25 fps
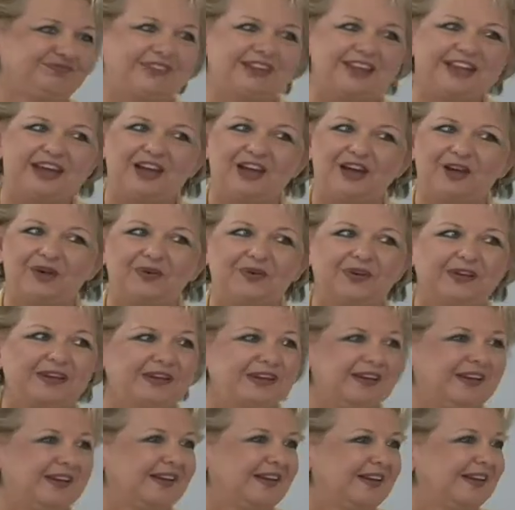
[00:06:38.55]
no,
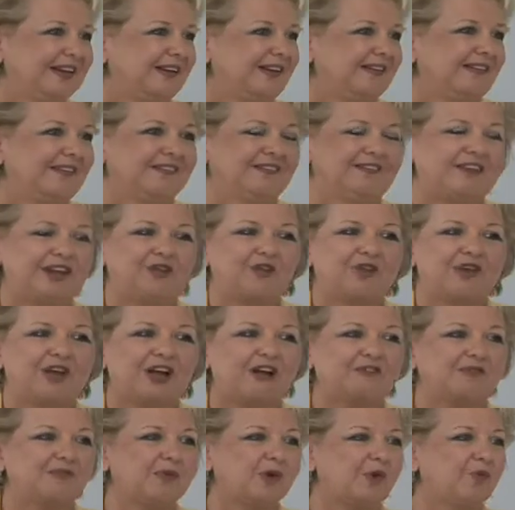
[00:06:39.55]
federal
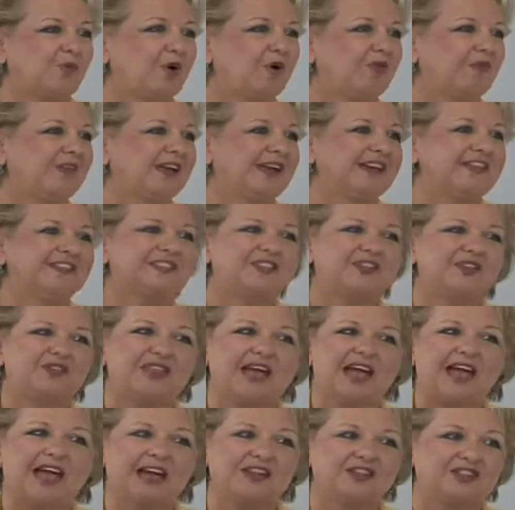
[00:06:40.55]
government won't let us do
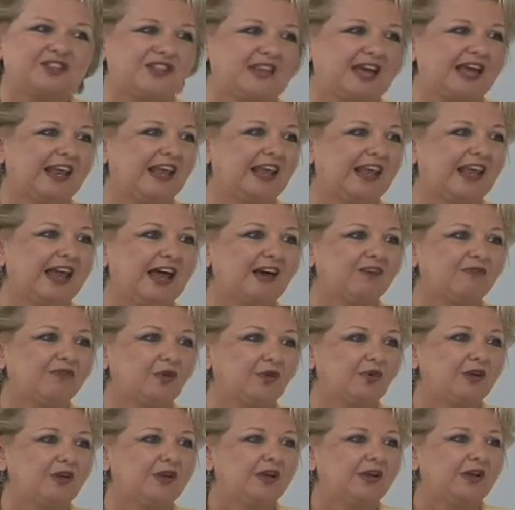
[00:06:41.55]
that to that
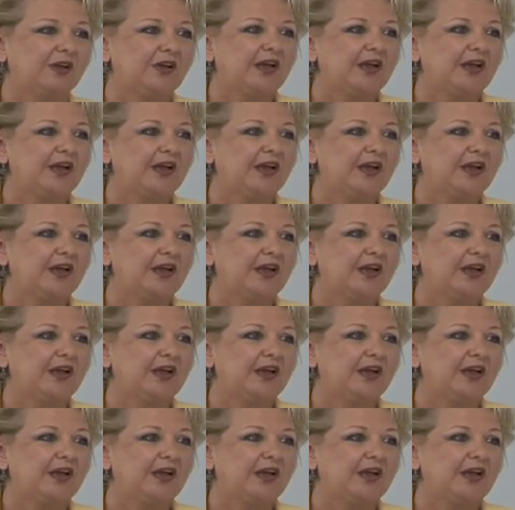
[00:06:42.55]
level.